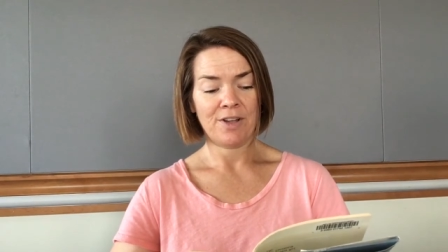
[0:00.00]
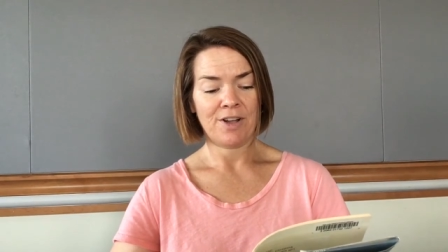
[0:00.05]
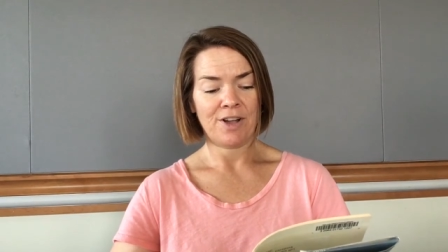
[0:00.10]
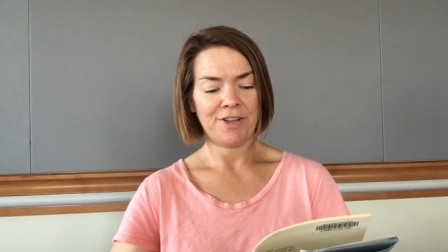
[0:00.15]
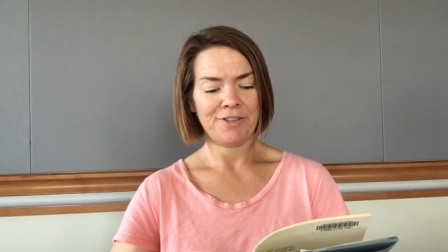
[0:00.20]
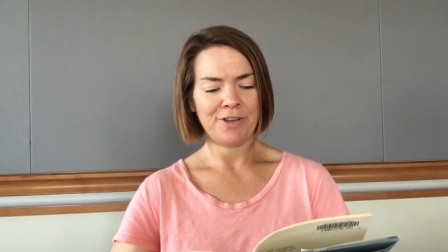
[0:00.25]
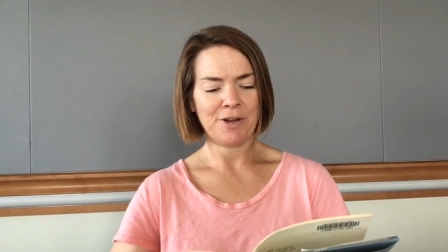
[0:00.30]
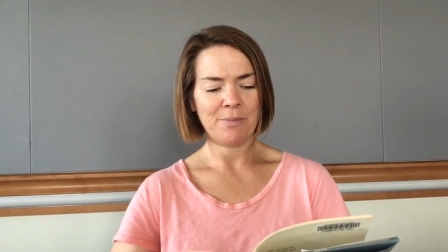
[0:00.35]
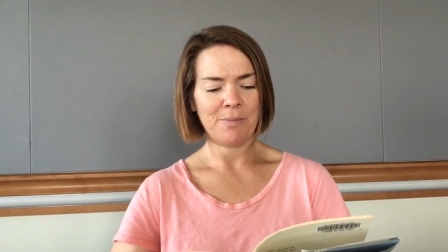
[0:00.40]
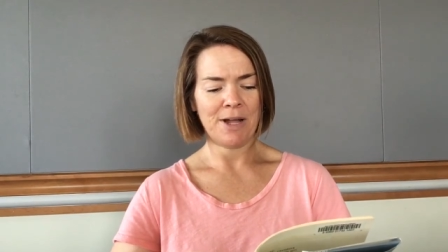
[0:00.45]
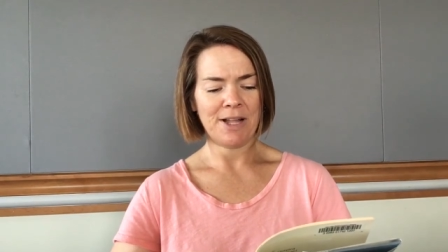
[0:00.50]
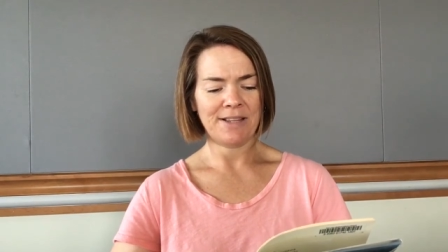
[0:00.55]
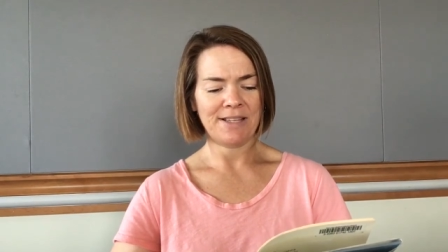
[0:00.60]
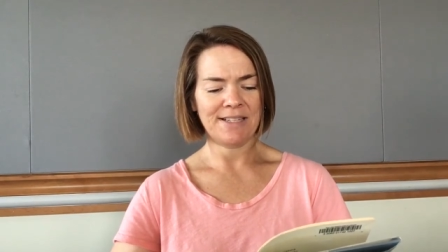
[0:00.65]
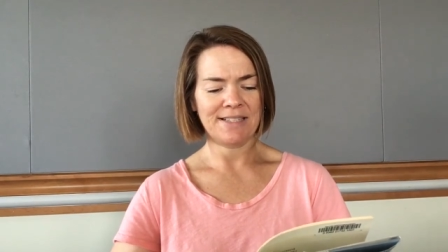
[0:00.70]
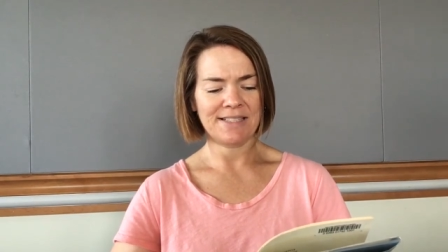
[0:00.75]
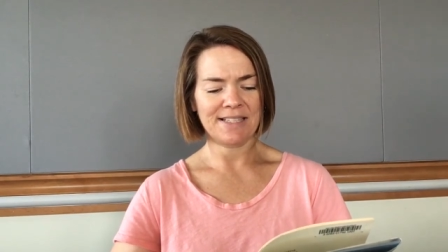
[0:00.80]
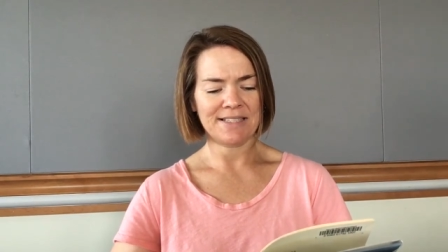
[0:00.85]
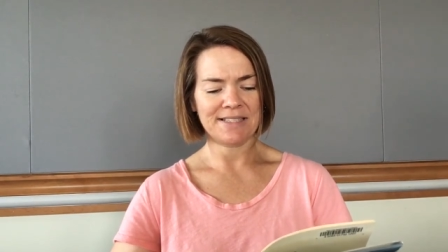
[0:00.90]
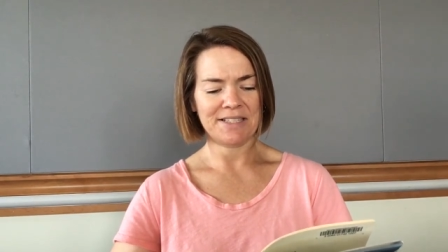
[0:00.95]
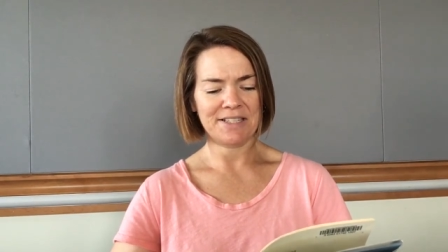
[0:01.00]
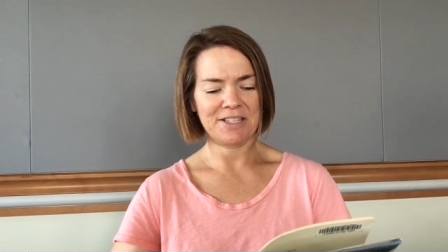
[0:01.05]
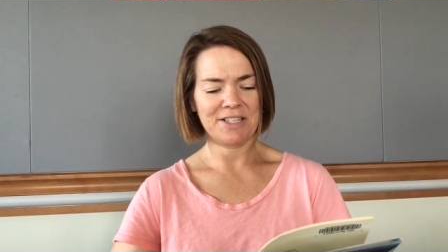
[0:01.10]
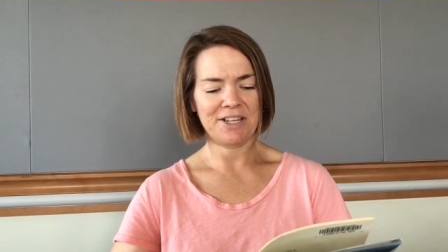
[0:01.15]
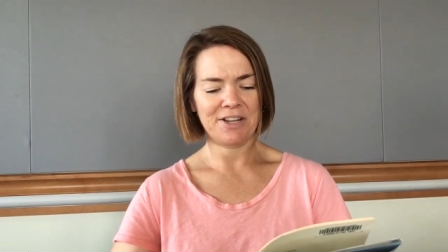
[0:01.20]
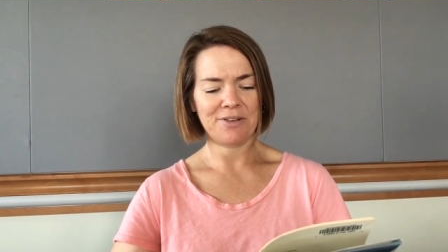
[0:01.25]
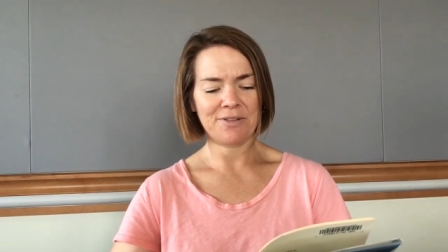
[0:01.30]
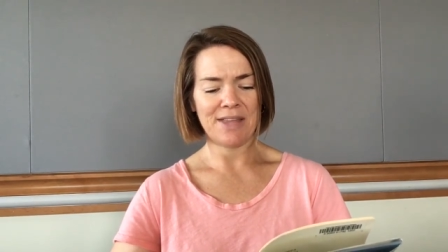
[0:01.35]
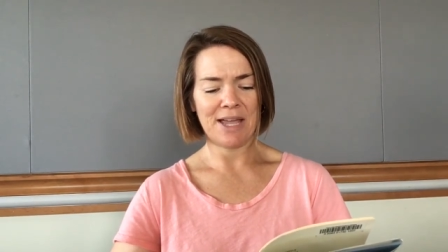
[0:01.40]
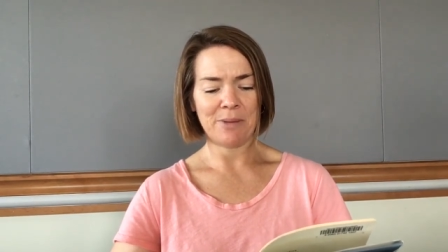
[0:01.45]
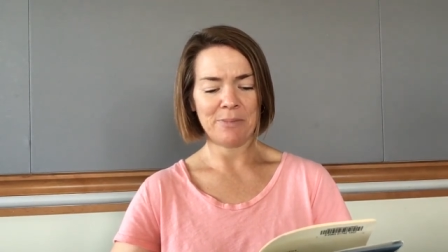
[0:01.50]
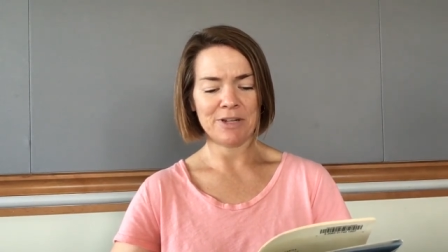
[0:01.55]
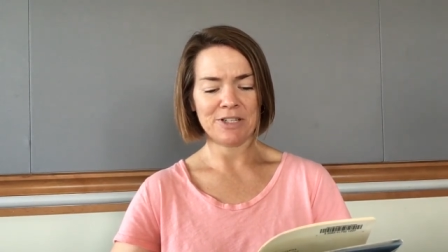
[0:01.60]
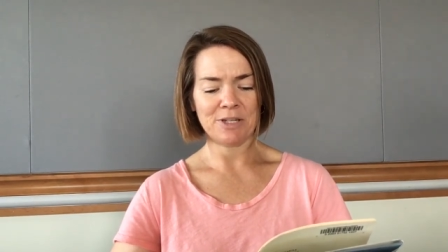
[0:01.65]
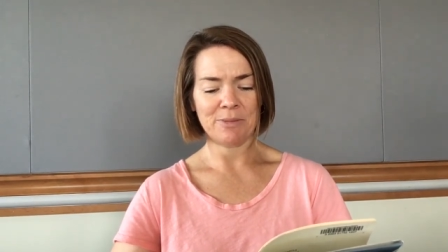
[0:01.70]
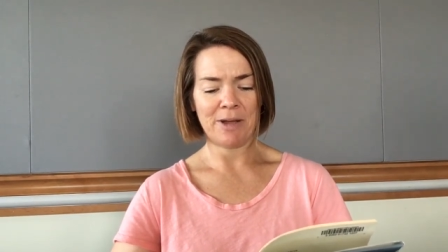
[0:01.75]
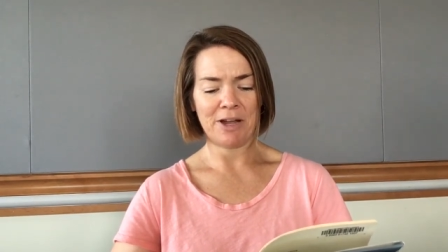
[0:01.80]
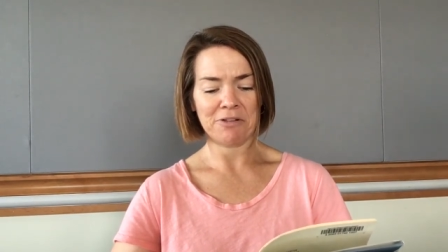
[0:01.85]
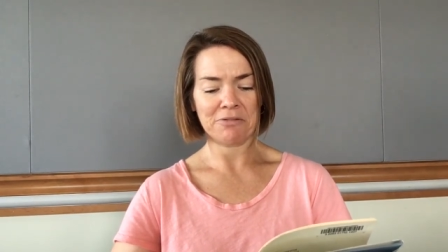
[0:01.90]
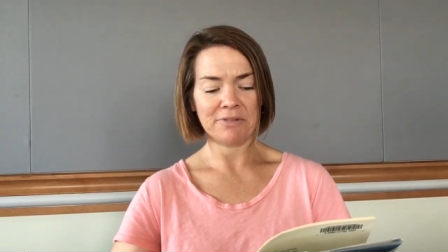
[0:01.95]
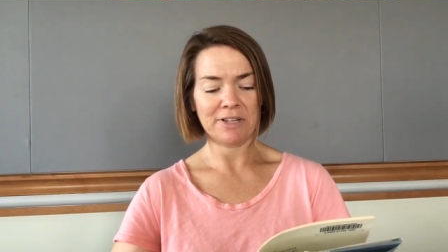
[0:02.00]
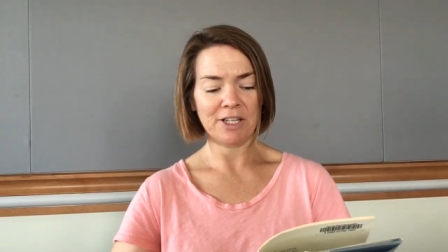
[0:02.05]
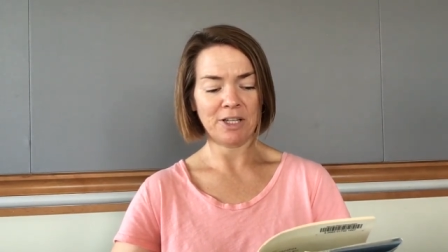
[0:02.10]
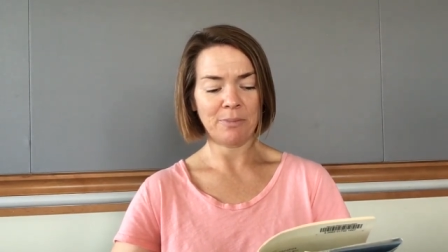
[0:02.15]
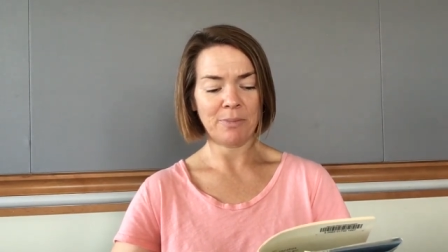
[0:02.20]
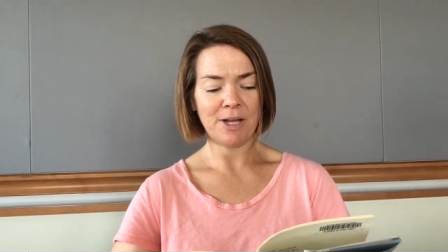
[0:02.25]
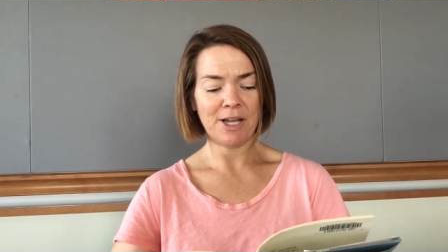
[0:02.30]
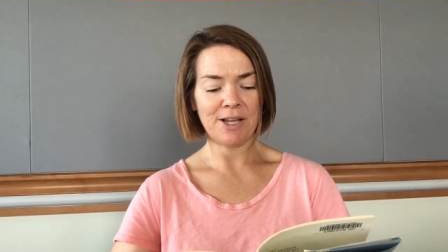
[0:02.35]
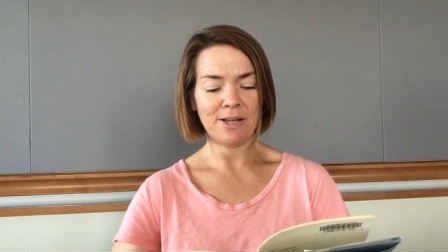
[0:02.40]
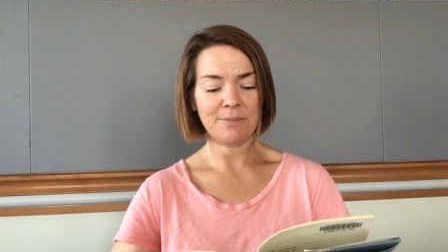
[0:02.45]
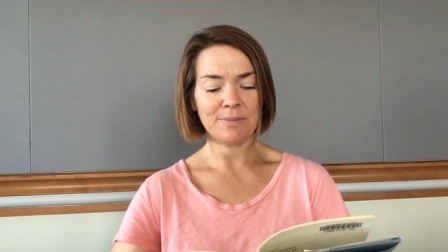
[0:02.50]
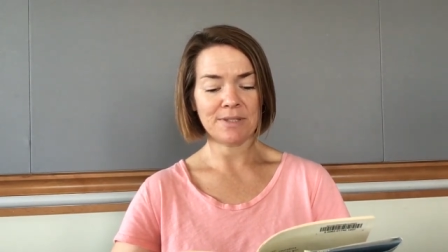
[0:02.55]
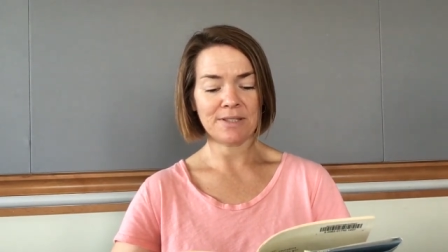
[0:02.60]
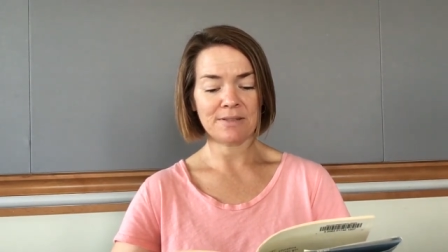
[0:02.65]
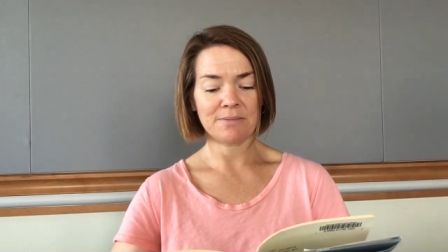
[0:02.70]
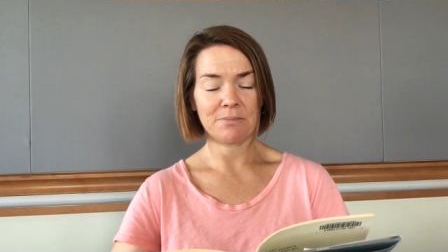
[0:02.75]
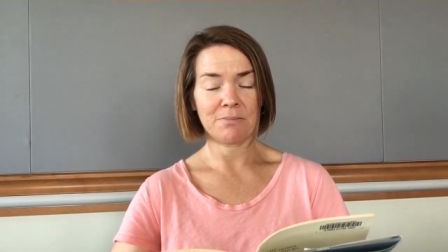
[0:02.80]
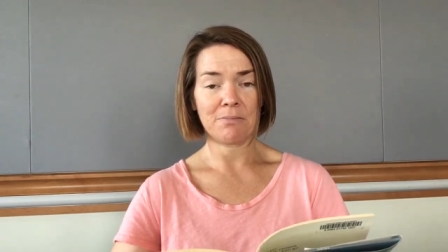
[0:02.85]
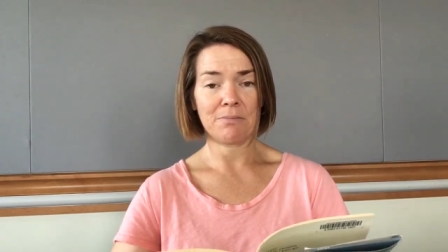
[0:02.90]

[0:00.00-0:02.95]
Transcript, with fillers: Although Molly doesn't know that much about real moms,